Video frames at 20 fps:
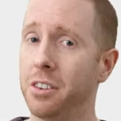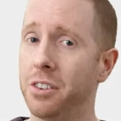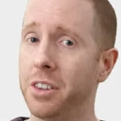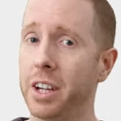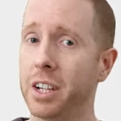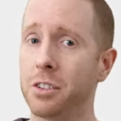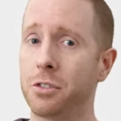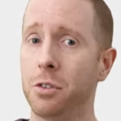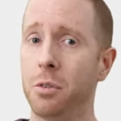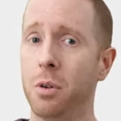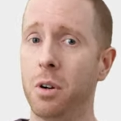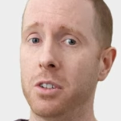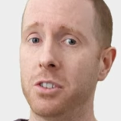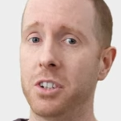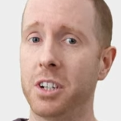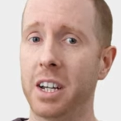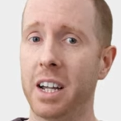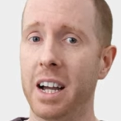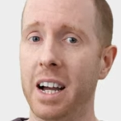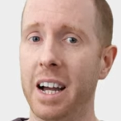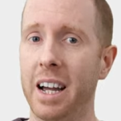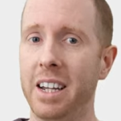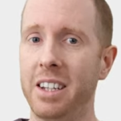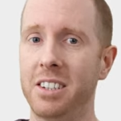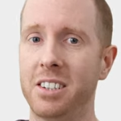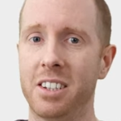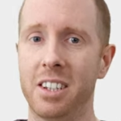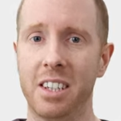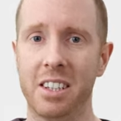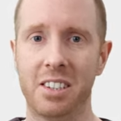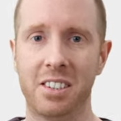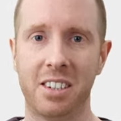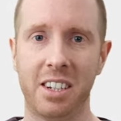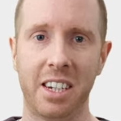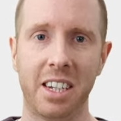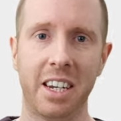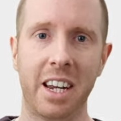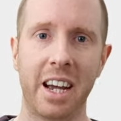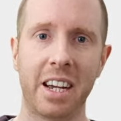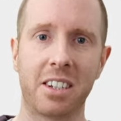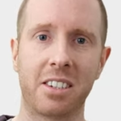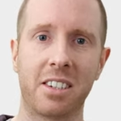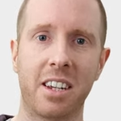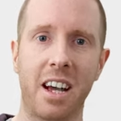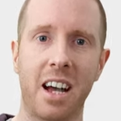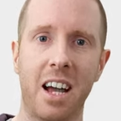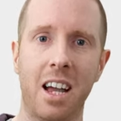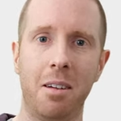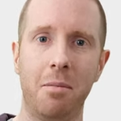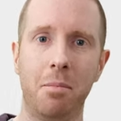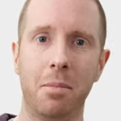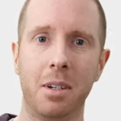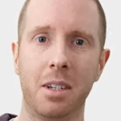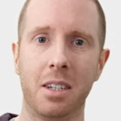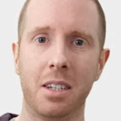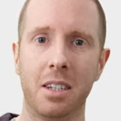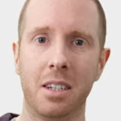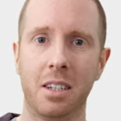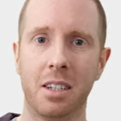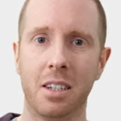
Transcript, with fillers: Thanks for watching, guys. See you next time.